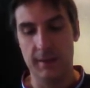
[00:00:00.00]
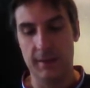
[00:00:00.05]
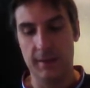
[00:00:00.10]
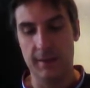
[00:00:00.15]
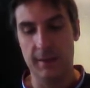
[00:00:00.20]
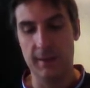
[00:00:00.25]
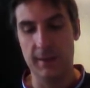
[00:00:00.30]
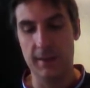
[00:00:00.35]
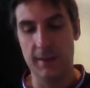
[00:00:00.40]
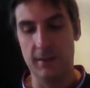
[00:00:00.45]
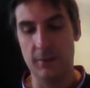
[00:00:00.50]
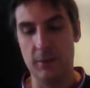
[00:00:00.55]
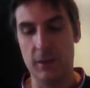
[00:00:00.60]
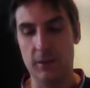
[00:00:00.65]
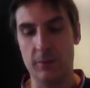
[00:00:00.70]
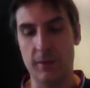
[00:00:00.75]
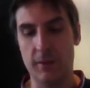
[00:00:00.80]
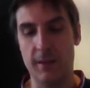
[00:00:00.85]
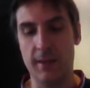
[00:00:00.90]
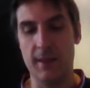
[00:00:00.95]
And that,
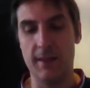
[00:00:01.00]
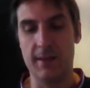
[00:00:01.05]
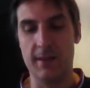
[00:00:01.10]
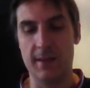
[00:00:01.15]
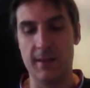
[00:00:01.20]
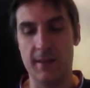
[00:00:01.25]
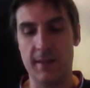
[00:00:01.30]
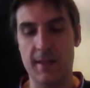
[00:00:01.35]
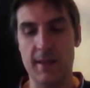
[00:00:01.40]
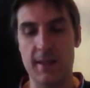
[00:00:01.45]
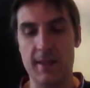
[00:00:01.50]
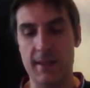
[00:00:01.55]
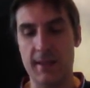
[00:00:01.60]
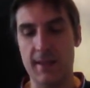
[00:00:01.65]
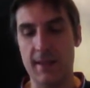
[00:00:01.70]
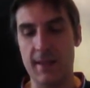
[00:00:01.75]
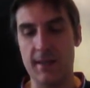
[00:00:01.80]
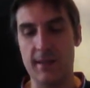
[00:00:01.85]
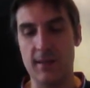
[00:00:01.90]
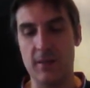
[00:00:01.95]
well, we get to the
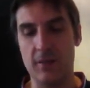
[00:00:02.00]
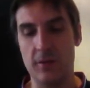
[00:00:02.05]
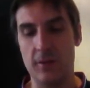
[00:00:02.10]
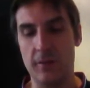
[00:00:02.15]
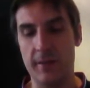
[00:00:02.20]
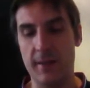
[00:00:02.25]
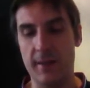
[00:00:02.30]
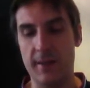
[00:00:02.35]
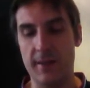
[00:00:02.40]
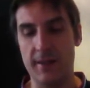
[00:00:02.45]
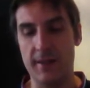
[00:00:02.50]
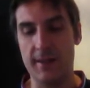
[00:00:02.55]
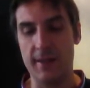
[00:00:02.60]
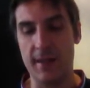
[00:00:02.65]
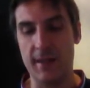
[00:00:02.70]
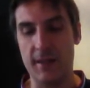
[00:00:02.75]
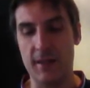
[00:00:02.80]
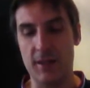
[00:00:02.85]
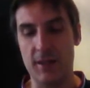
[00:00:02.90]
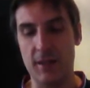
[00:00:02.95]
last story in this
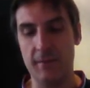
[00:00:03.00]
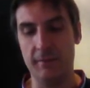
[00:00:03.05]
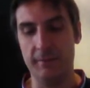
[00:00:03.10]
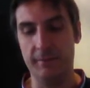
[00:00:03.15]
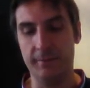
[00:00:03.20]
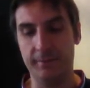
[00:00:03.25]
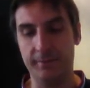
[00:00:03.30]
section.